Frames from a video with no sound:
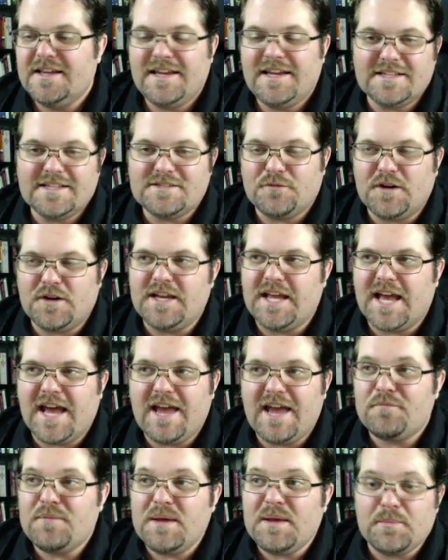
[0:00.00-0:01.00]
it's funny,
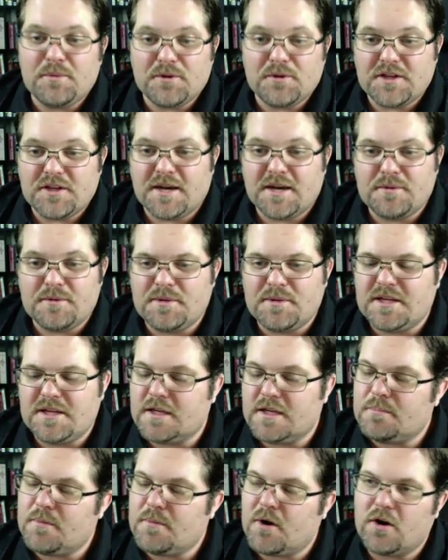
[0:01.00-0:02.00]
I have people that come to me
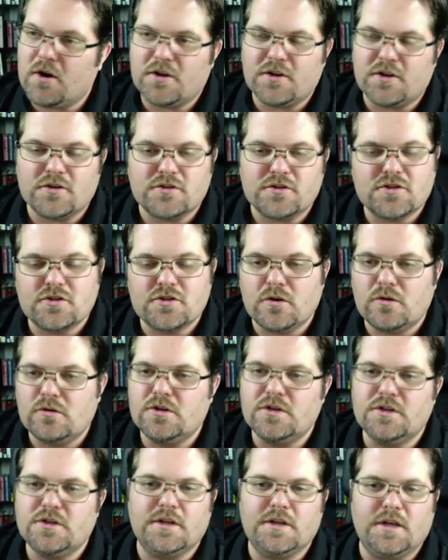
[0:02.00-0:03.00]
like, Mark, you're so
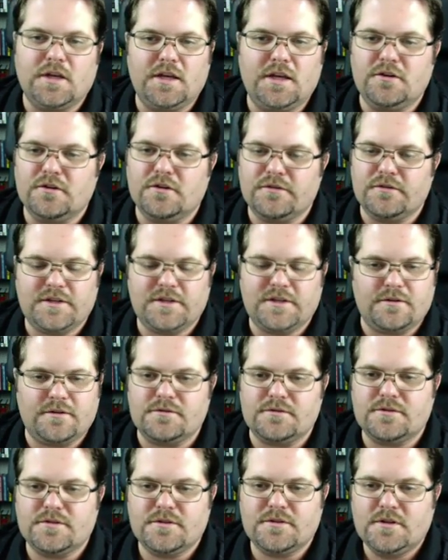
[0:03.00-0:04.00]
good in your
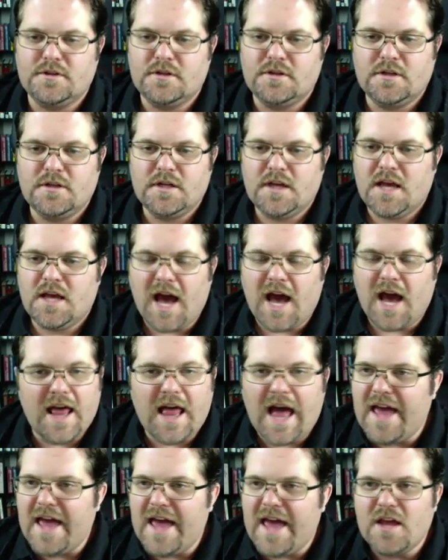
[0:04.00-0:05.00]
videos.
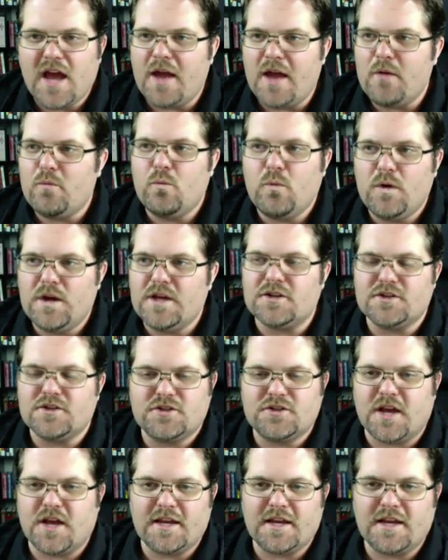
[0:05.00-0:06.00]
I
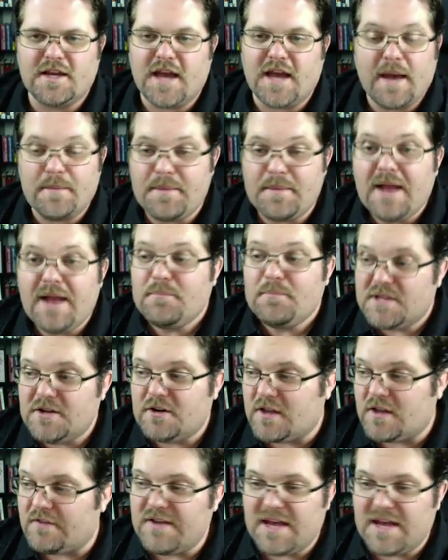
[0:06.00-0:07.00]
wish I could. I mean,
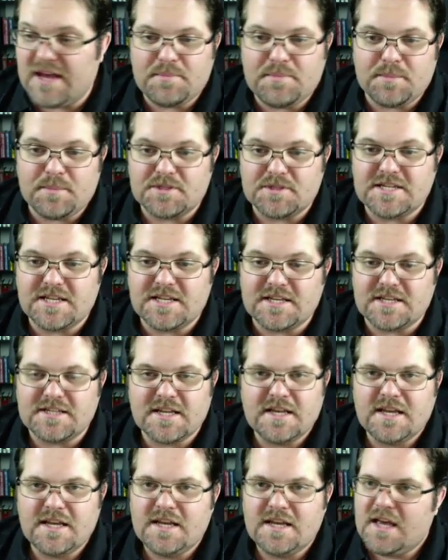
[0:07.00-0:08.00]
I've had people say this,
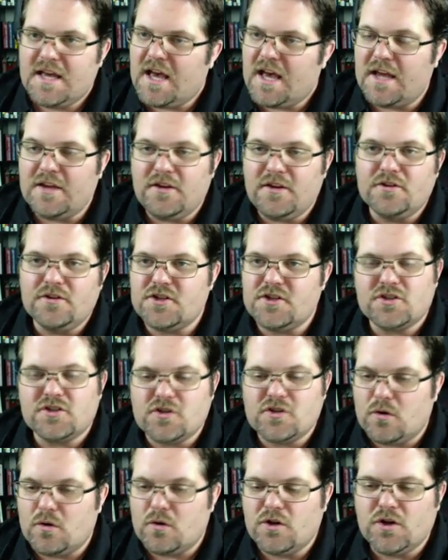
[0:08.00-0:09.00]
you're
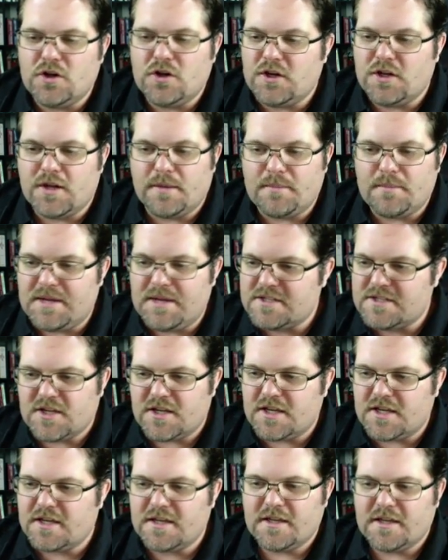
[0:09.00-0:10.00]
just so good. I mean, it's
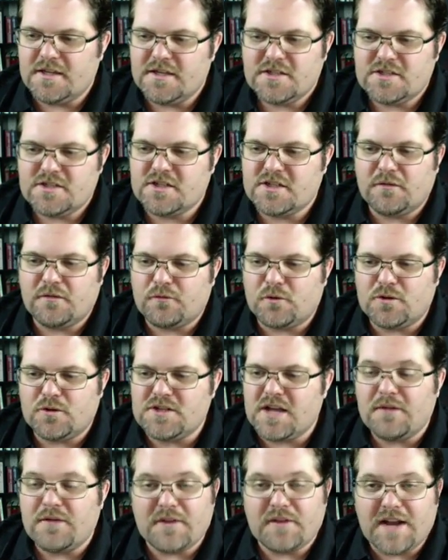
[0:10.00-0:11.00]
like stuff
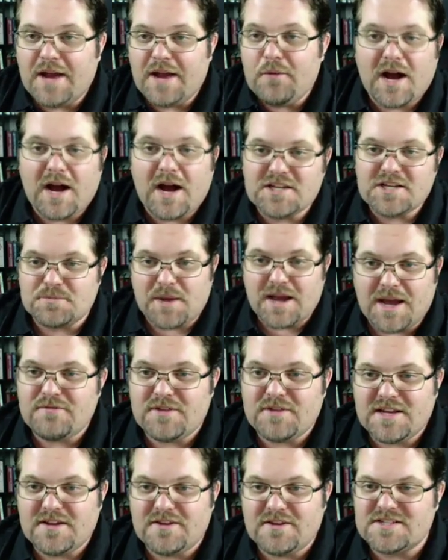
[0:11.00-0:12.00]
rolls off, and I watch
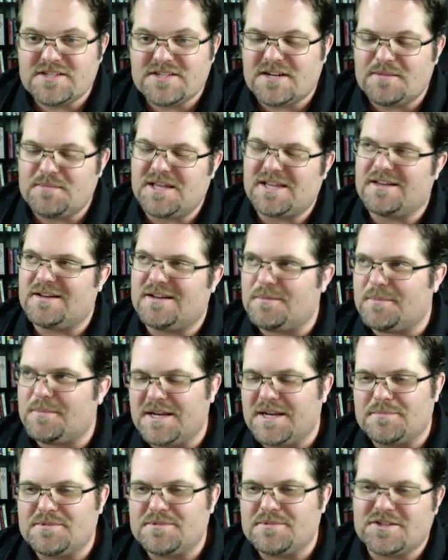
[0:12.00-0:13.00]
videos, and I'm like, oh
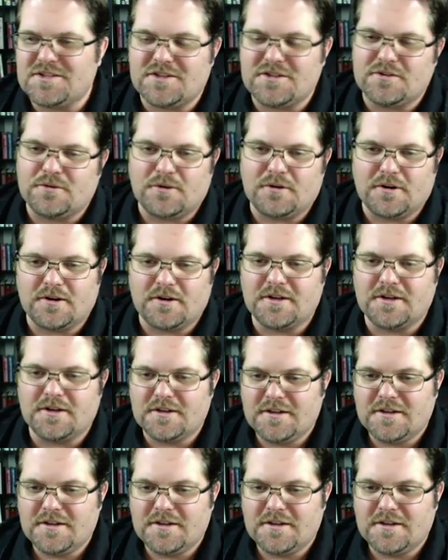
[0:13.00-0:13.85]
man, I'm such a dork.